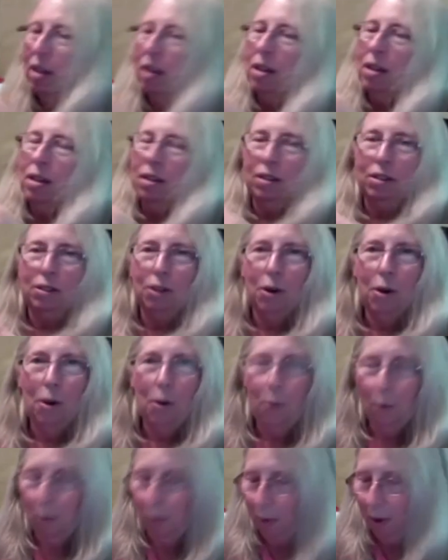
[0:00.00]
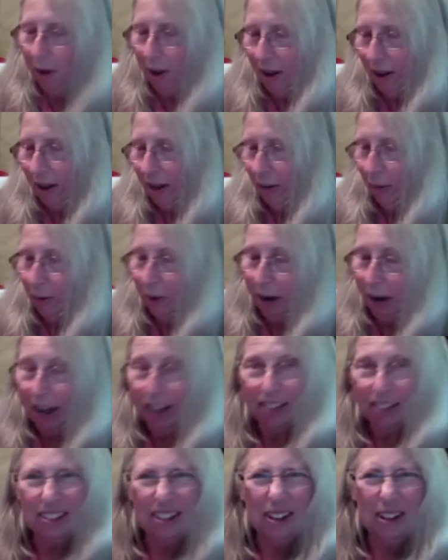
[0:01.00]
So it, we're
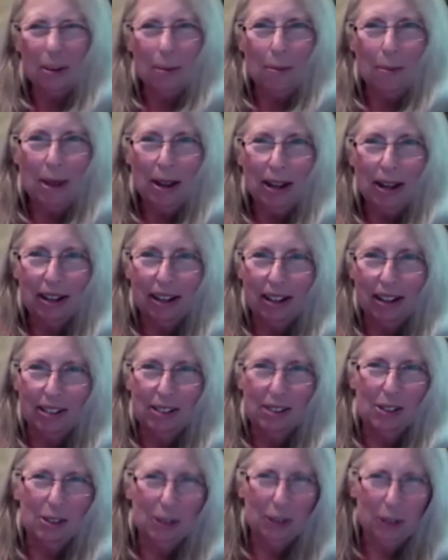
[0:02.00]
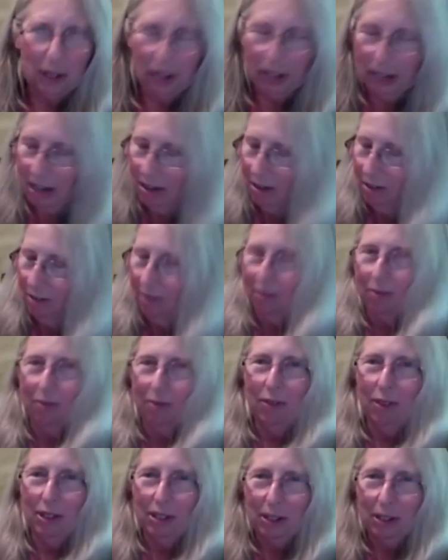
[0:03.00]
actually gonna make a circuit
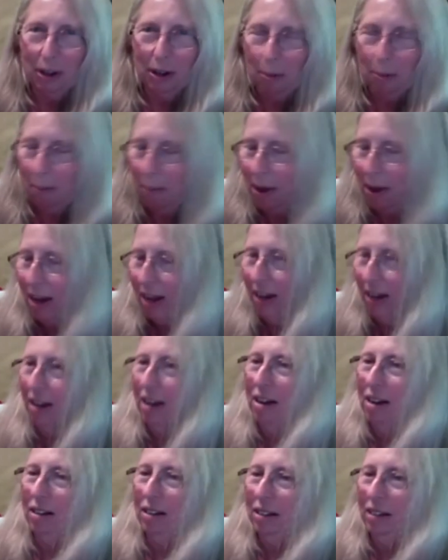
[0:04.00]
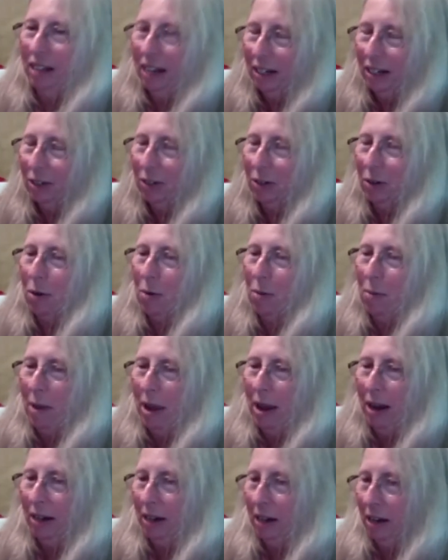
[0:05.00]
that's gonna make an
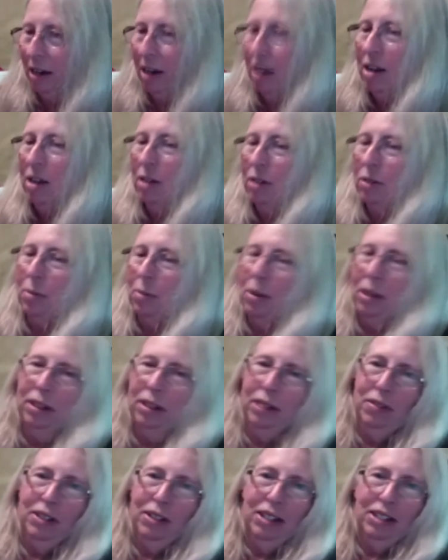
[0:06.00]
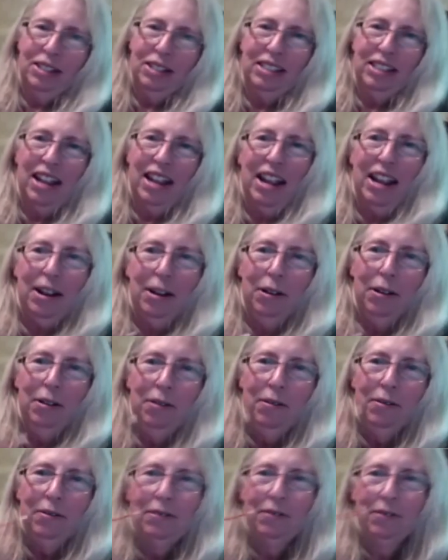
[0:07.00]
electromagnet. So I'm gonna leave a little tail,
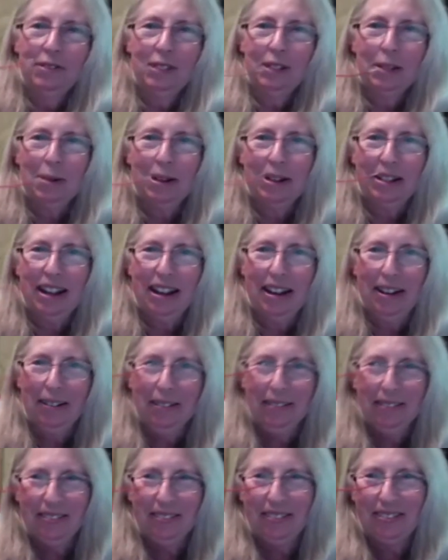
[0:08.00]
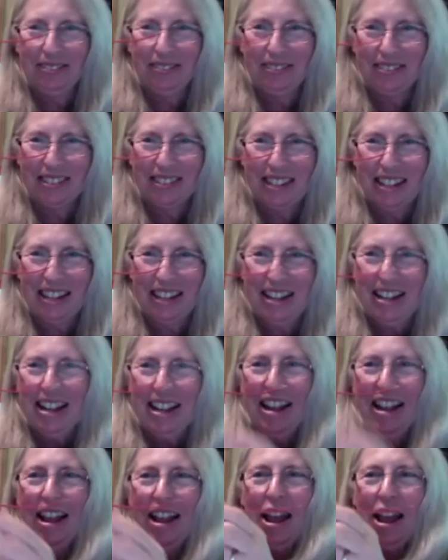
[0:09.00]
see my tail?
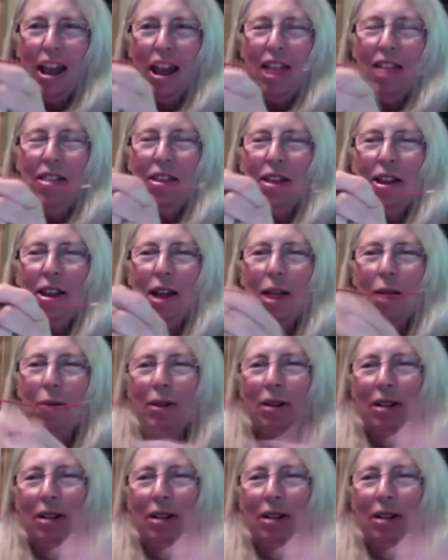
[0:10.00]
And then I'm gonna